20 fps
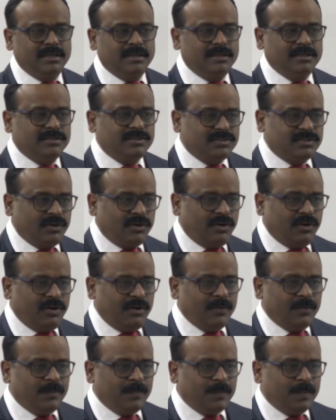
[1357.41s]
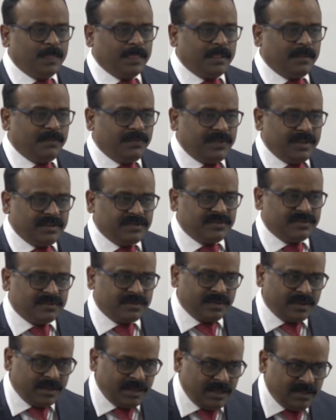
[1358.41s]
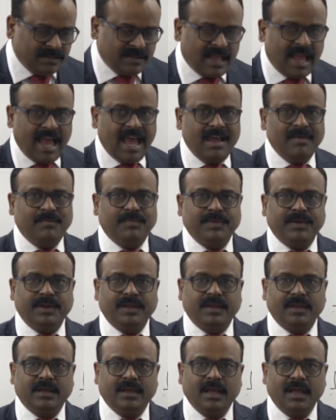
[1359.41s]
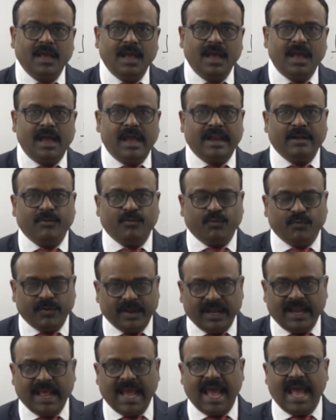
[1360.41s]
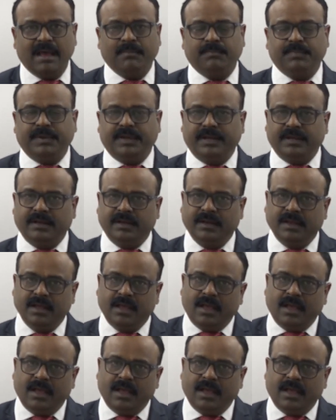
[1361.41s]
So this is happening and will happen,